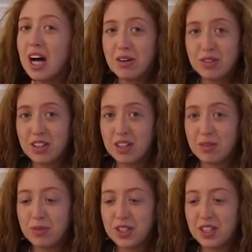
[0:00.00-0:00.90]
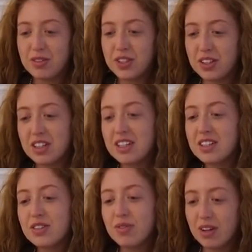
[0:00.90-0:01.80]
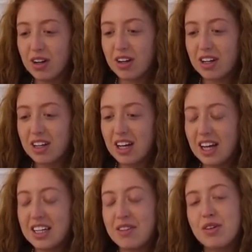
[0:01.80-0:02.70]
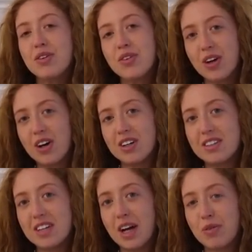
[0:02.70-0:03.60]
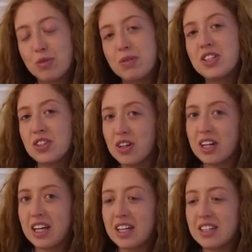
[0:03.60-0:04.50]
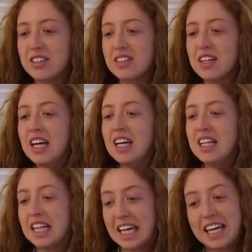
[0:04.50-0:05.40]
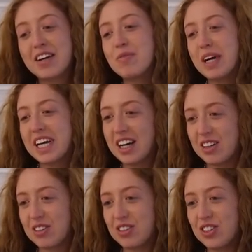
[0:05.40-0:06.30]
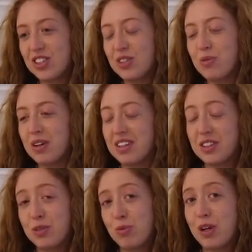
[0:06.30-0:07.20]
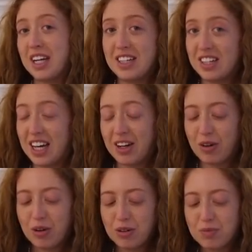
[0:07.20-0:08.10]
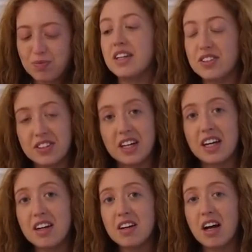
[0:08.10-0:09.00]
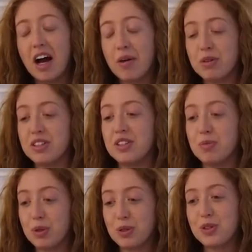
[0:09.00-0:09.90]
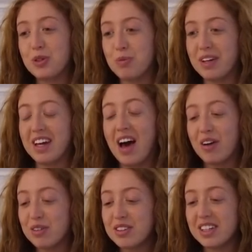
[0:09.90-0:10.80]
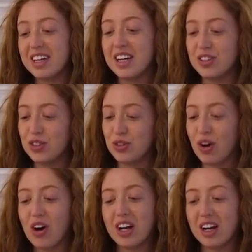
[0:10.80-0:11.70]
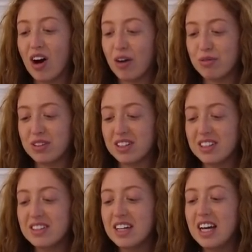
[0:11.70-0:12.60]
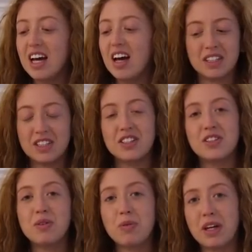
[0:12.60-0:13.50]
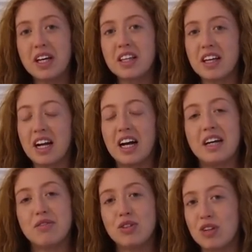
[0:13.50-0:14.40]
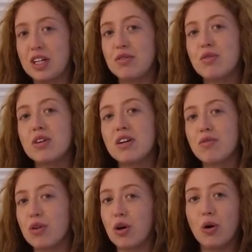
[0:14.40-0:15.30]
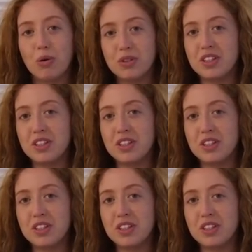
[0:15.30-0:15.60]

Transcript: Outcomes of starting this vlog, I never thought I would be starting it laying on my couch with a sprained ankle. Instead, I was supposed to be healthy and strong and confident. This is the week that I have trained for a whole